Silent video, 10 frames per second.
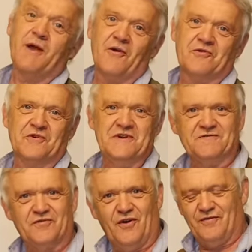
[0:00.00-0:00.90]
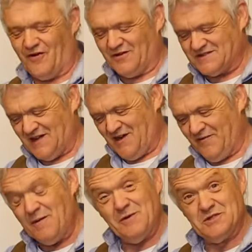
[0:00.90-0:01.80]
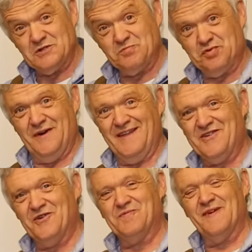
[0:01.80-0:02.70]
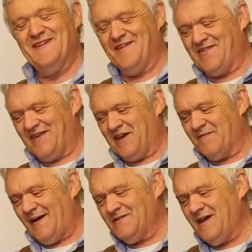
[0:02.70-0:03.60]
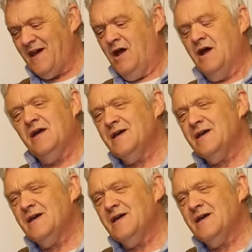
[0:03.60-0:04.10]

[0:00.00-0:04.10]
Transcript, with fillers: So we got 3 to 4 volts out of it, which is pretty good when you think about it.